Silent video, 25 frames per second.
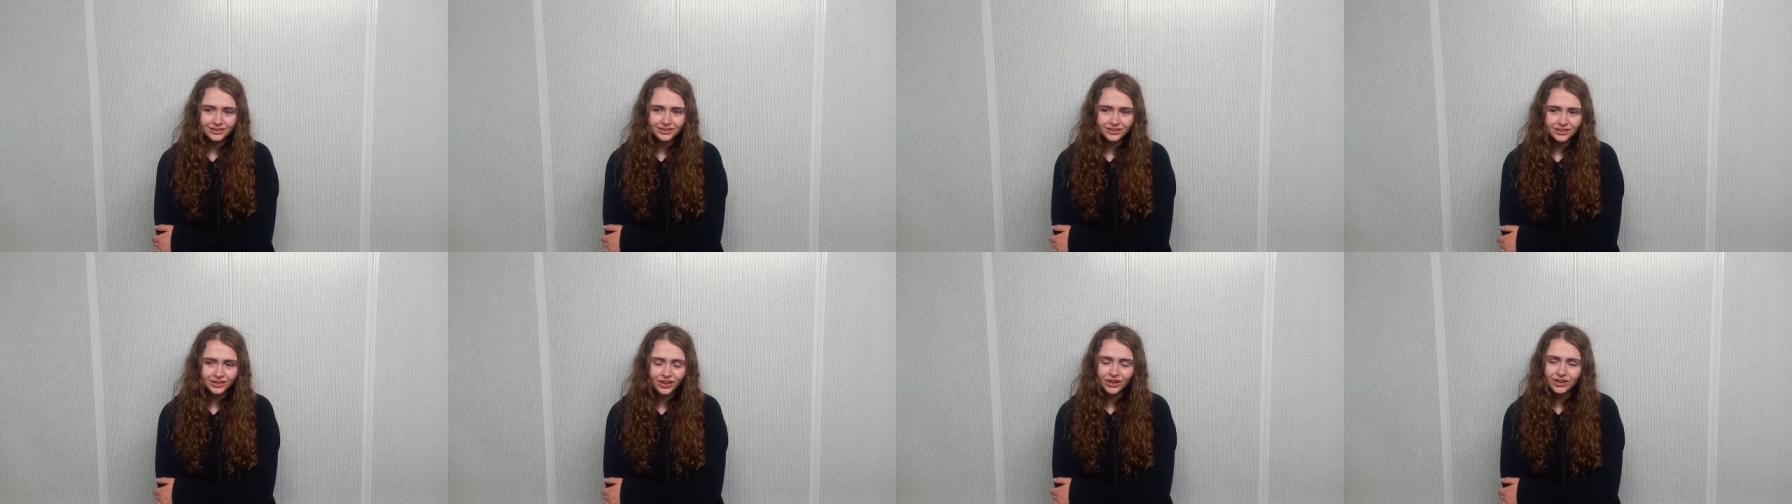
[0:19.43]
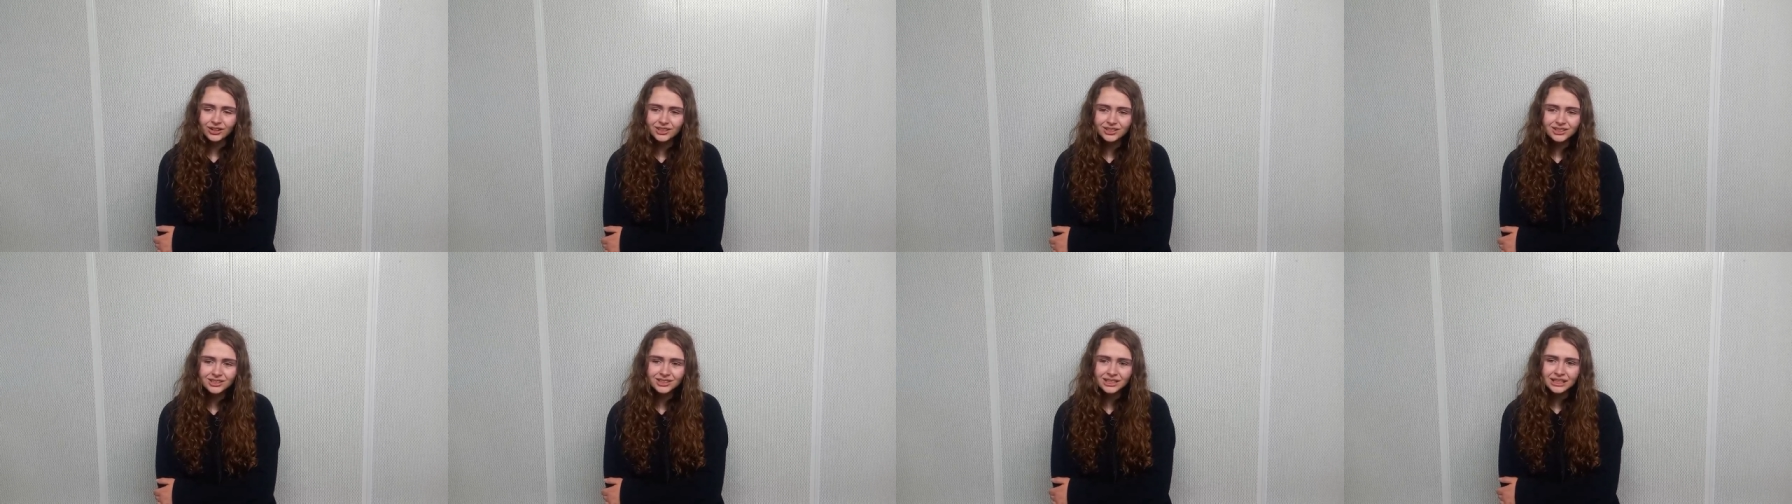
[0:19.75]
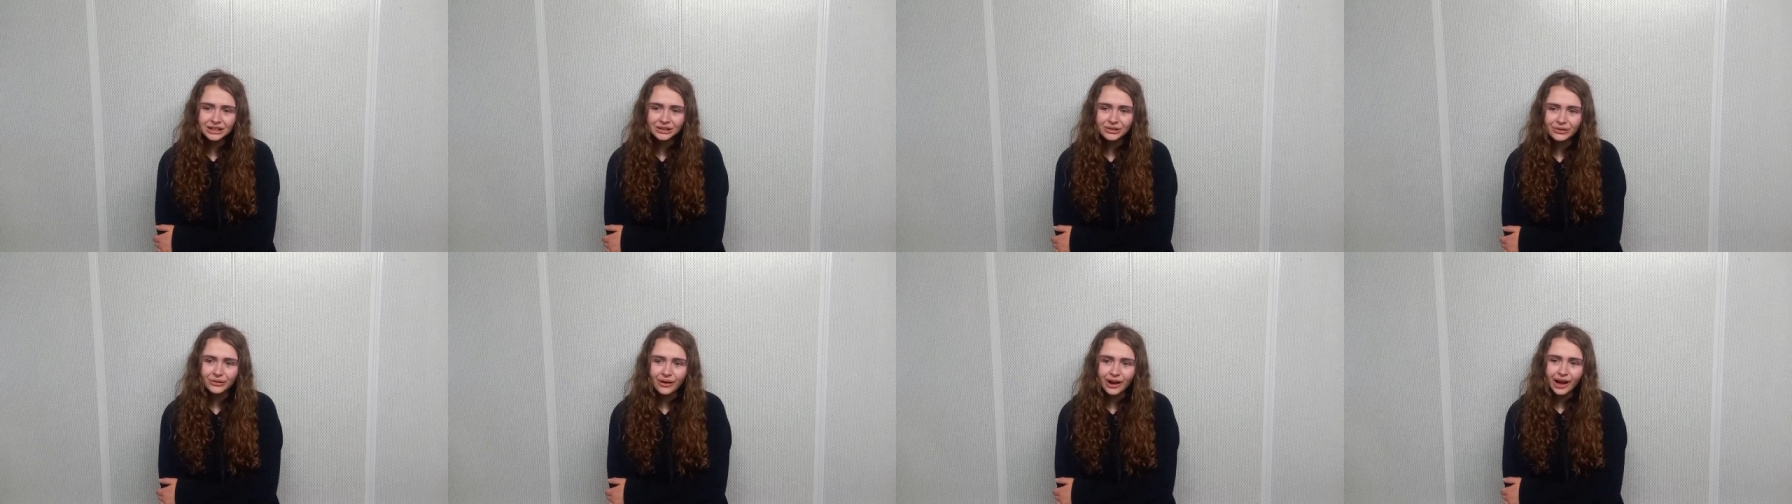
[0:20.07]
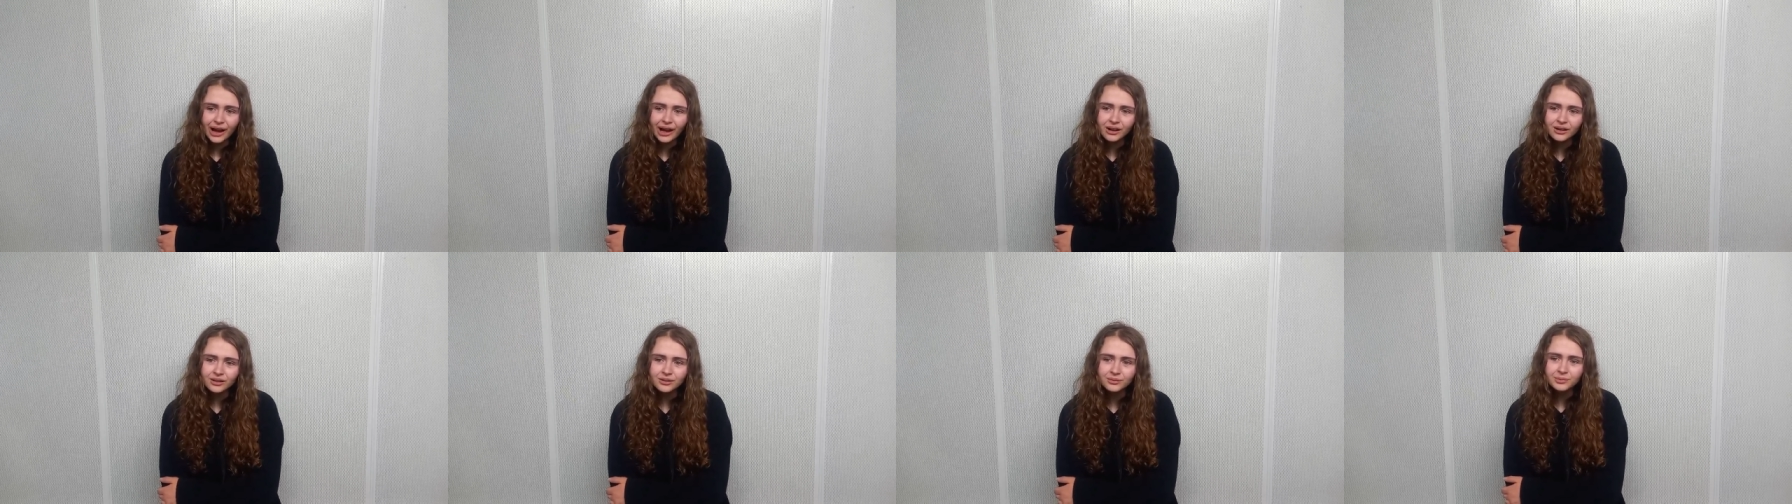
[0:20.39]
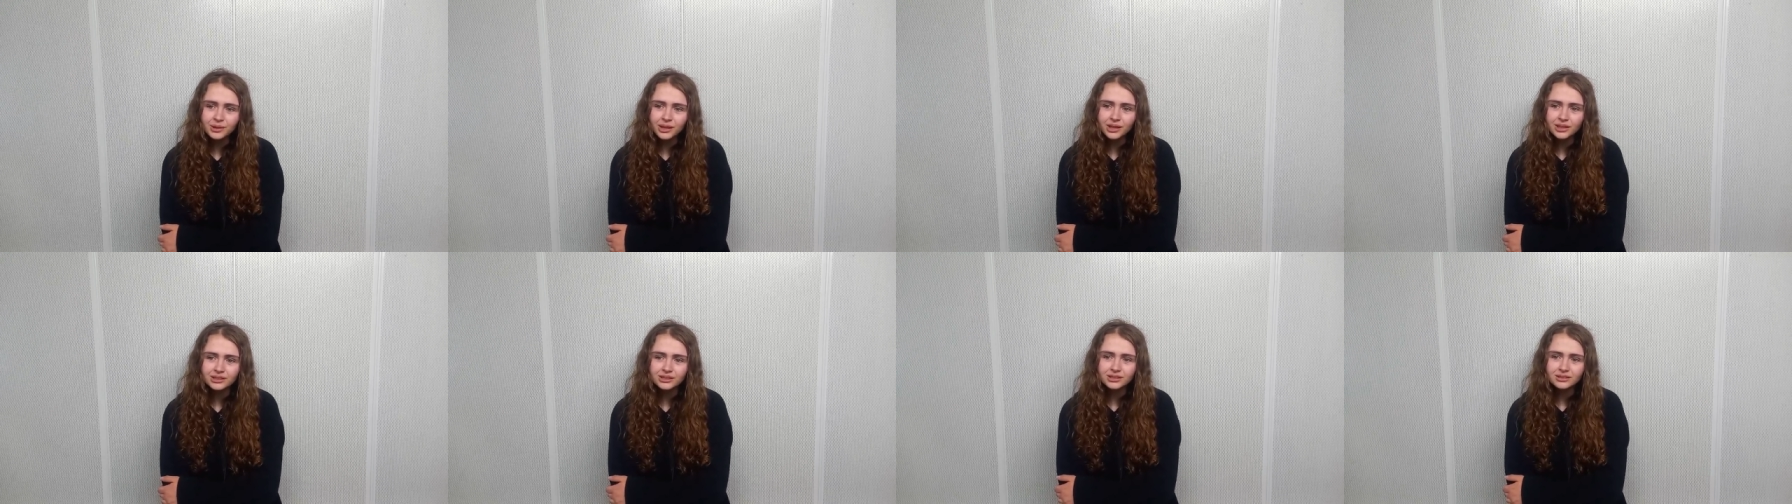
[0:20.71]
Not a single atom
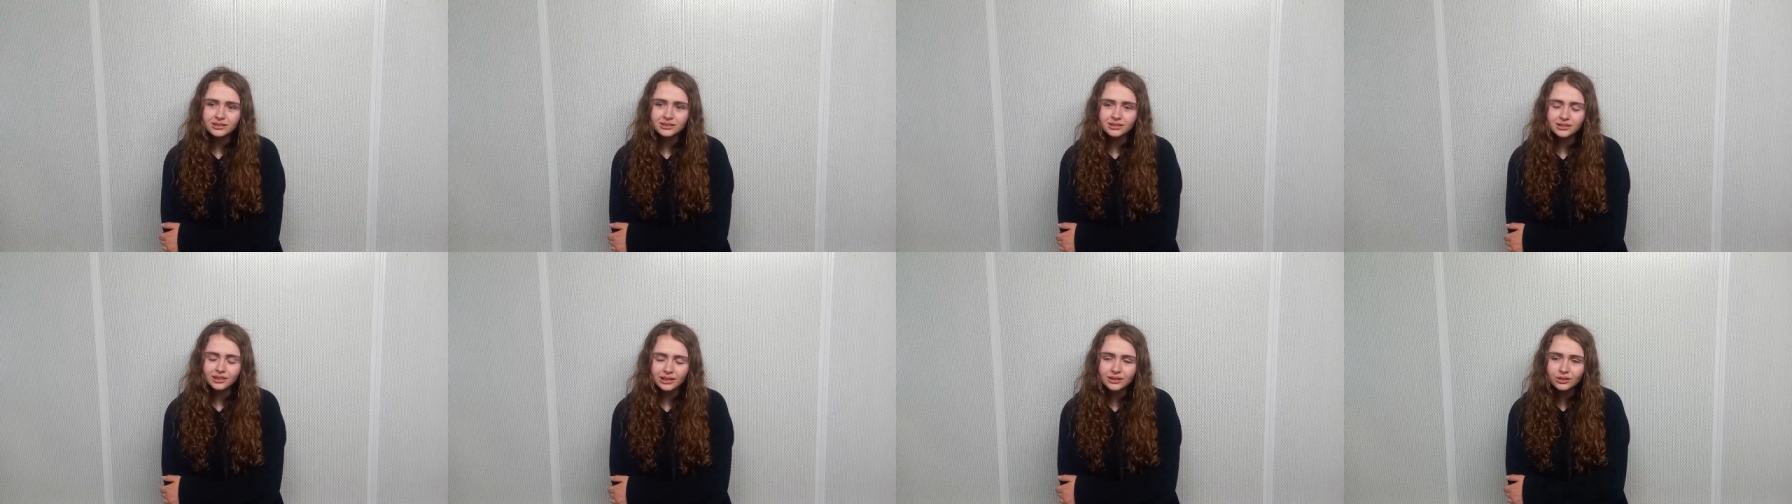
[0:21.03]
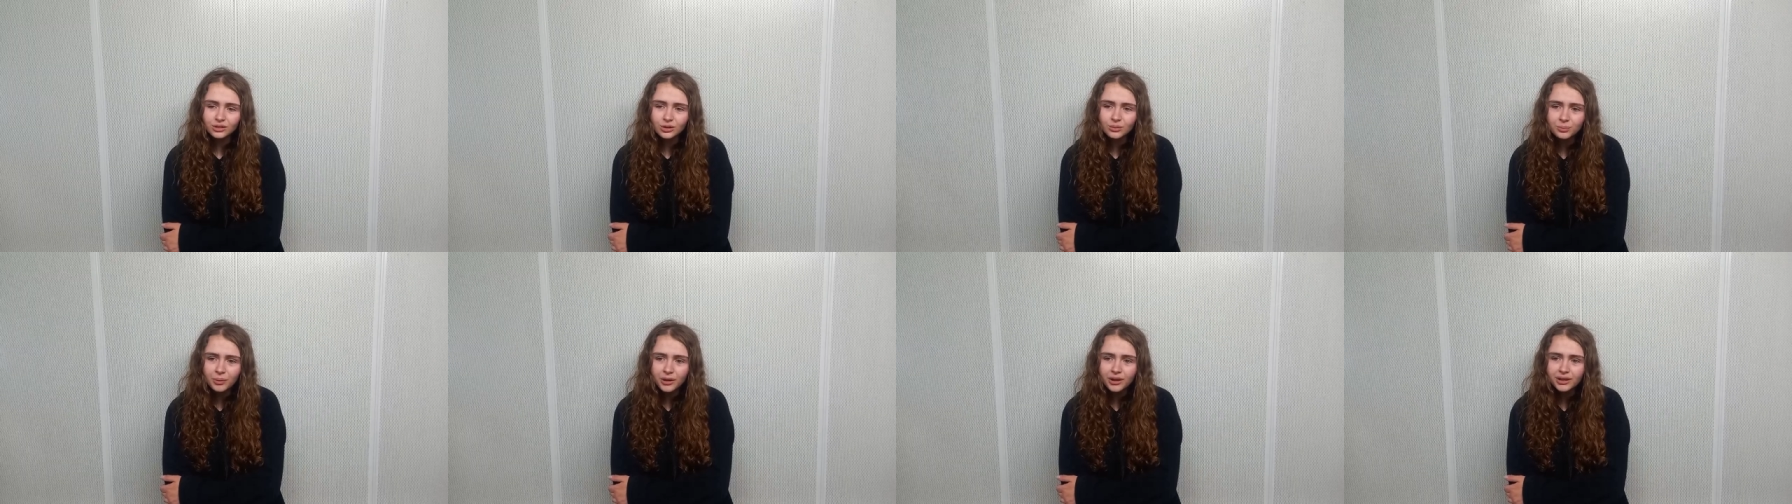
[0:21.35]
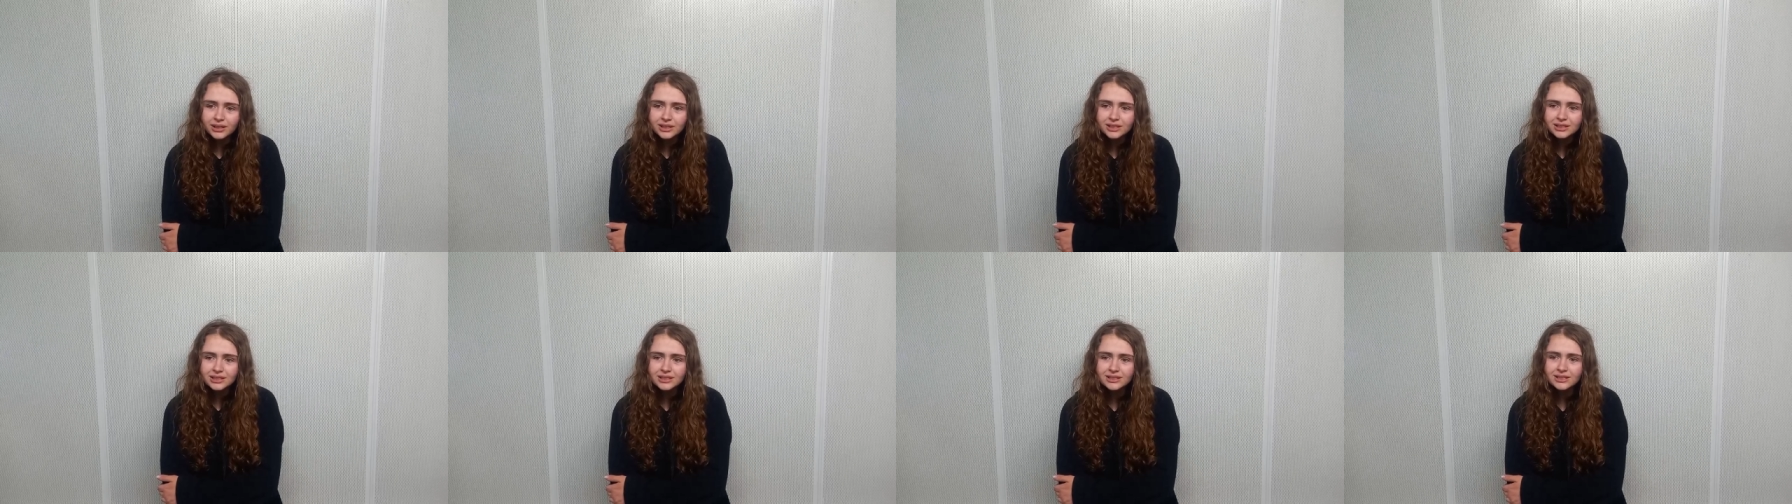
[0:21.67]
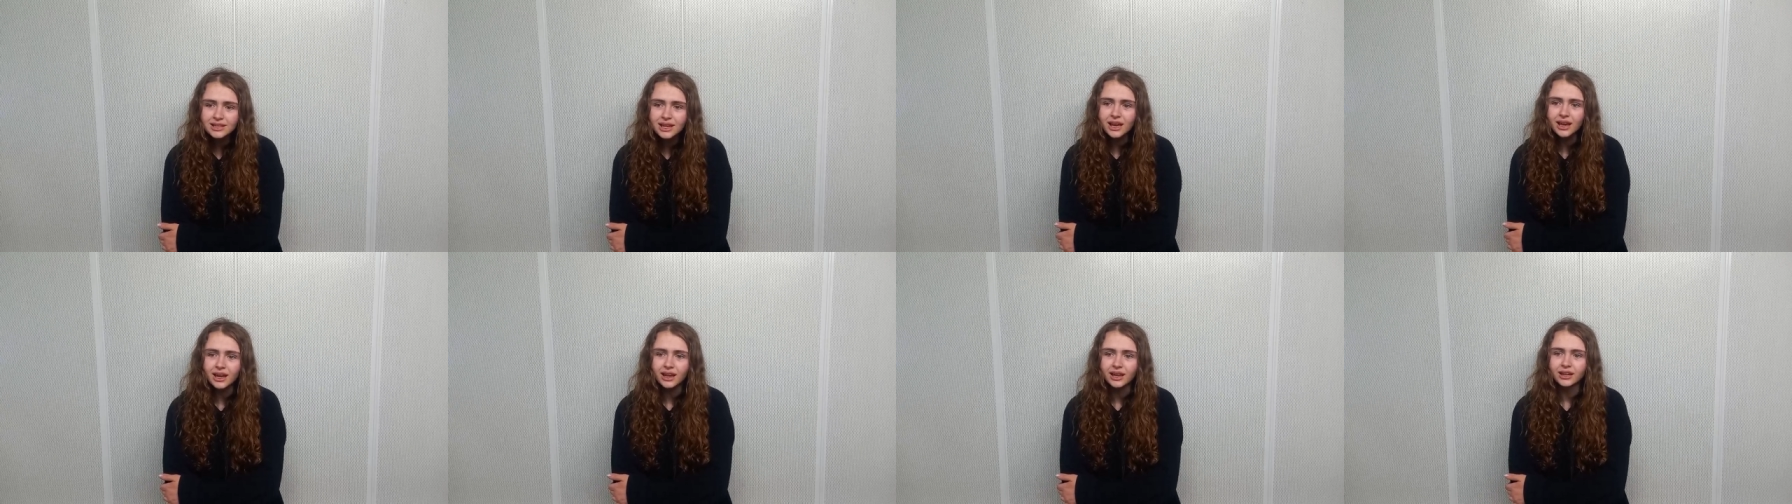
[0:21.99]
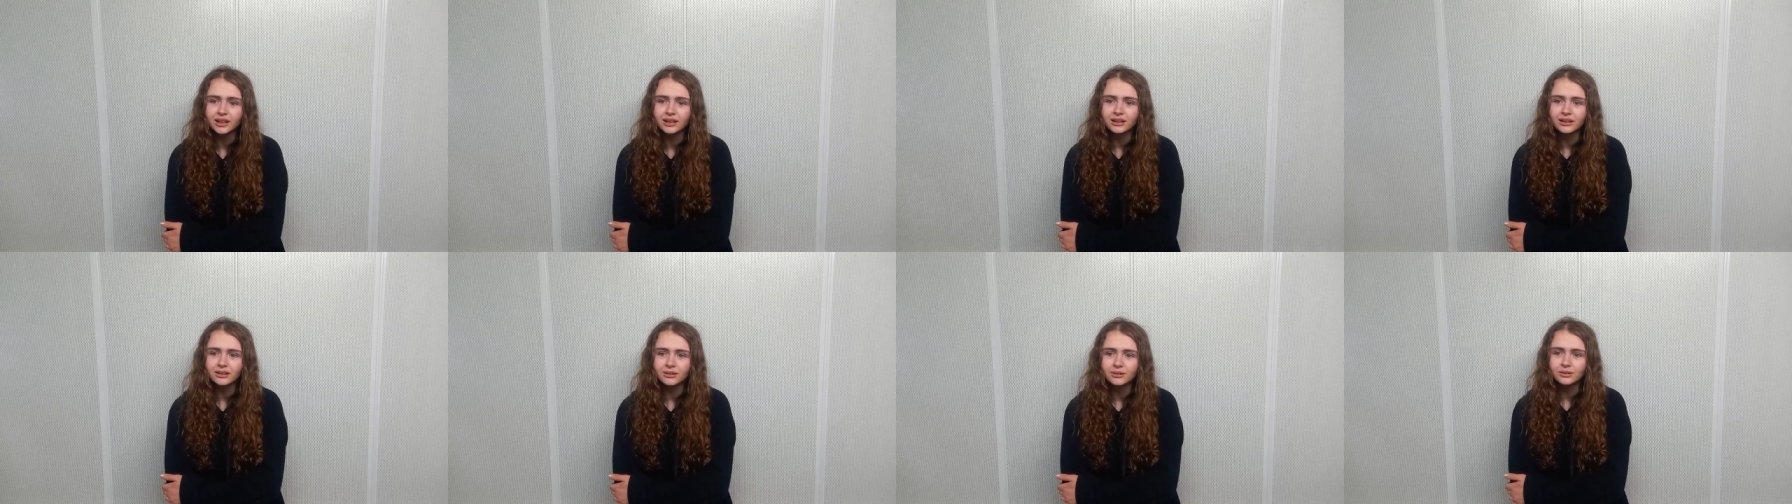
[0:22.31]
that's in your body
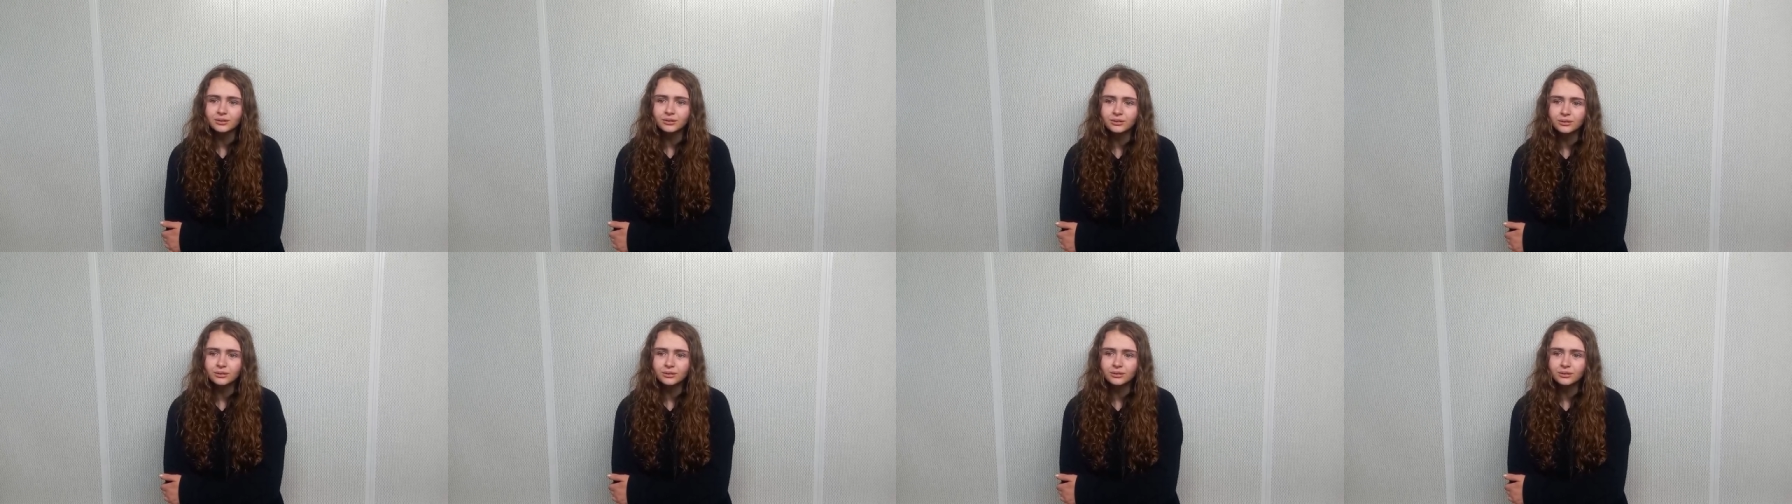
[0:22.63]
today